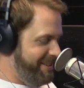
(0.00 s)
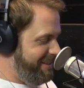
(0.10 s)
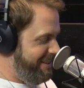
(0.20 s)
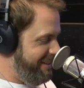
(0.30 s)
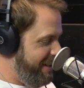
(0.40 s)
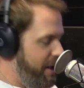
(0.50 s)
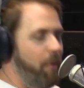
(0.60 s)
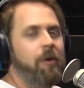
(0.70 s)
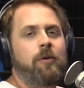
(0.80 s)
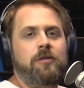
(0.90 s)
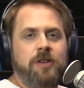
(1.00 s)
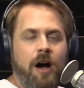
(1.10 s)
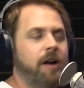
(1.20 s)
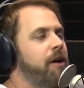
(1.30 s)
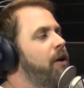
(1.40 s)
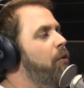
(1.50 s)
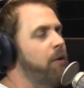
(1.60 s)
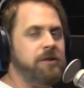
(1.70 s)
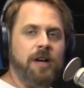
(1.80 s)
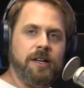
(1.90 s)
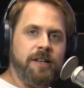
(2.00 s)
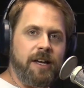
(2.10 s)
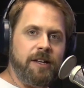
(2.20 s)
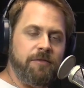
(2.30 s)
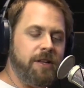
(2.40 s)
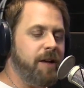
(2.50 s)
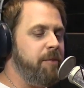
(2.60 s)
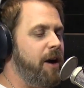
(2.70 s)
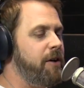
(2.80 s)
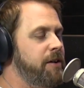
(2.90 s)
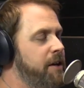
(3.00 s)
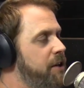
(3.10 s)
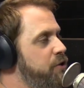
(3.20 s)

we Fun won't stuff, talk. Though. We won't talk negatively a about lot of pasties.